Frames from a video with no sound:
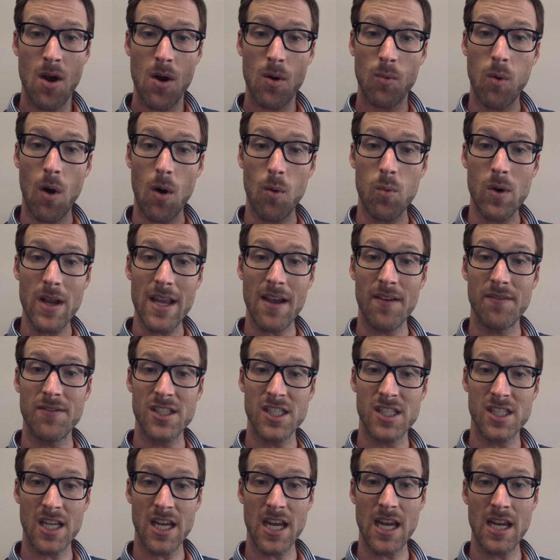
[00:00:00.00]
What we have
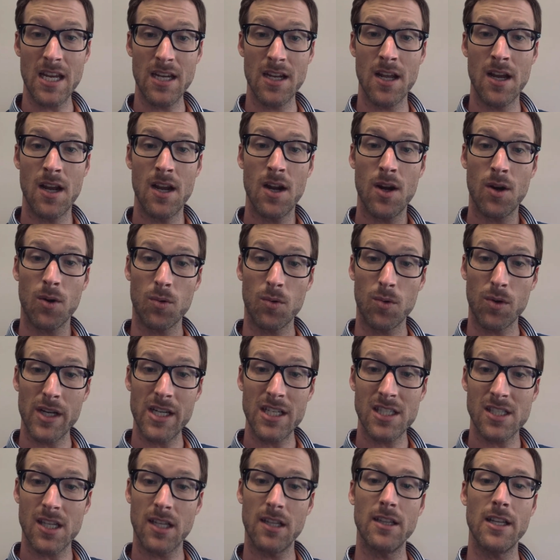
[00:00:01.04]
seen
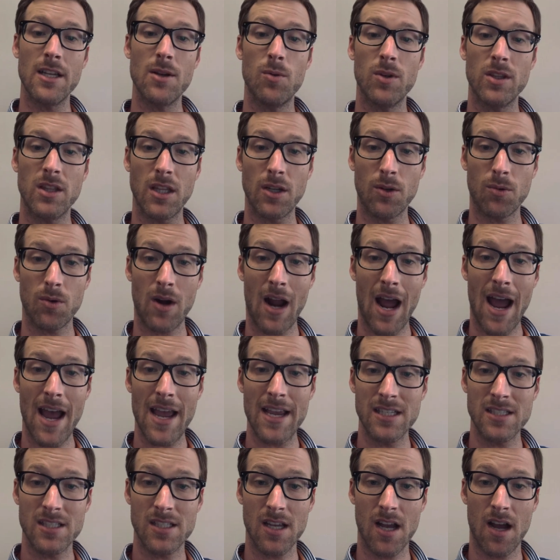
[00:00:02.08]
recently with the
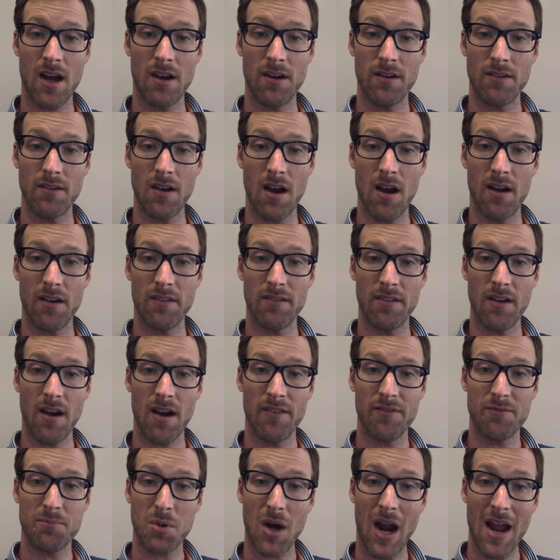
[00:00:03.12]
rise
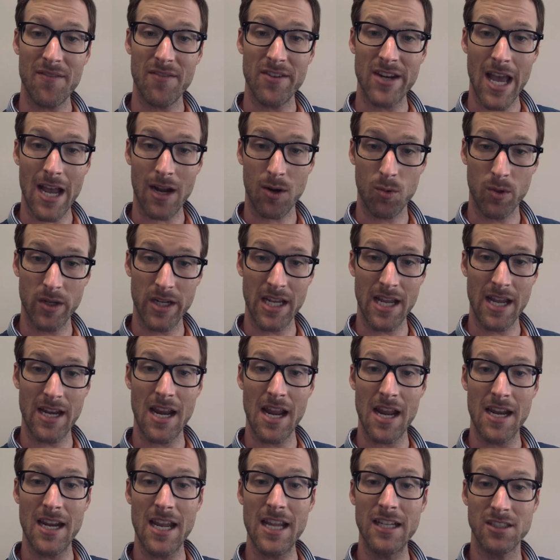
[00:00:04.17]
of private equity and
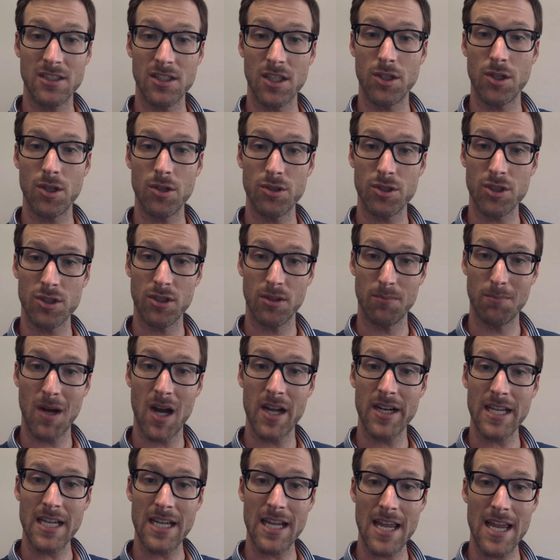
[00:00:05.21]
institutional
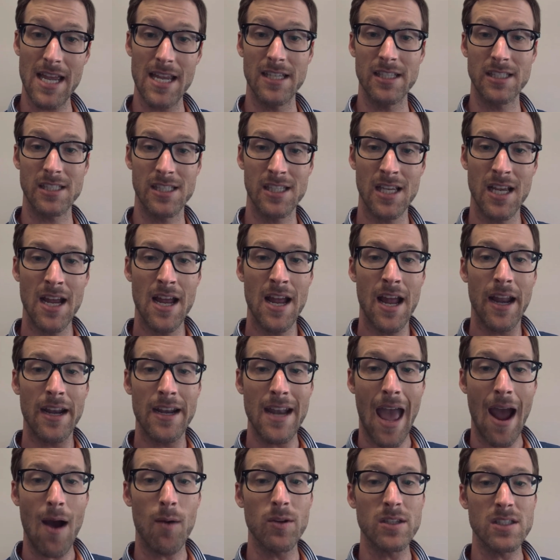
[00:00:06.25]
money is
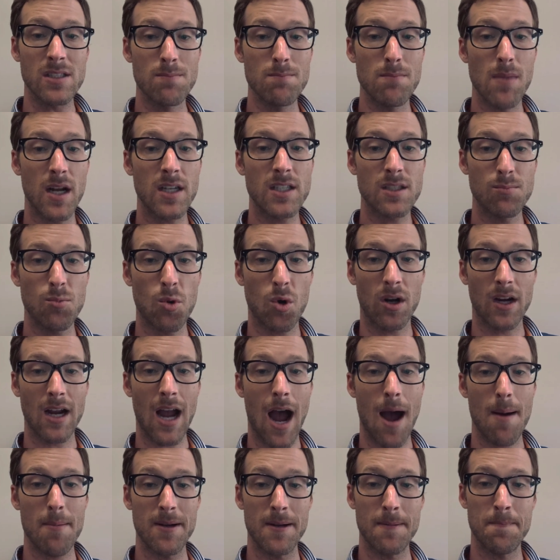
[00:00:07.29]
now it's much more
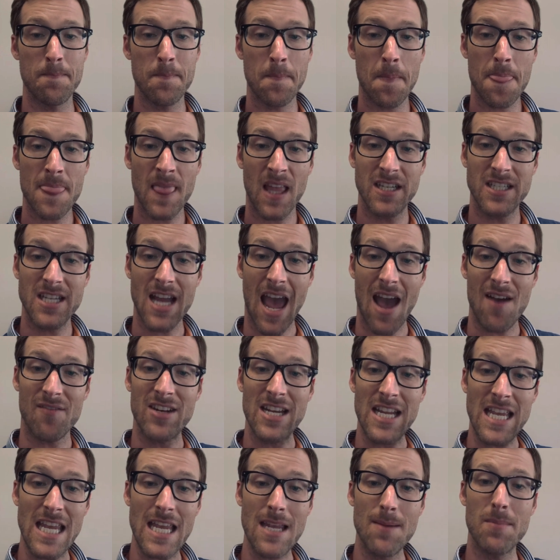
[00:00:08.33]
common to have
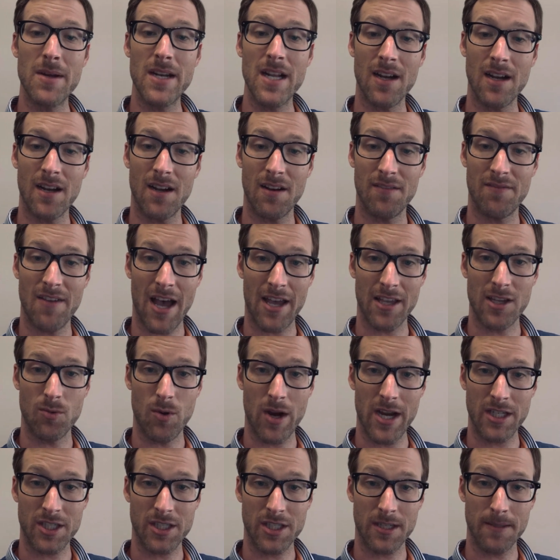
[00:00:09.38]
an EBITDA
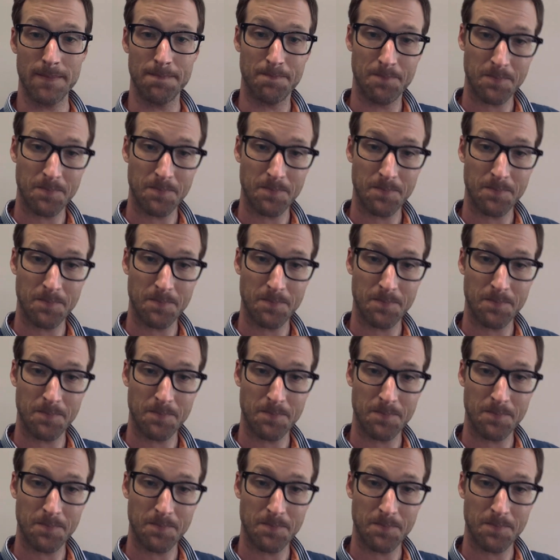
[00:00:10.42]
evaluation.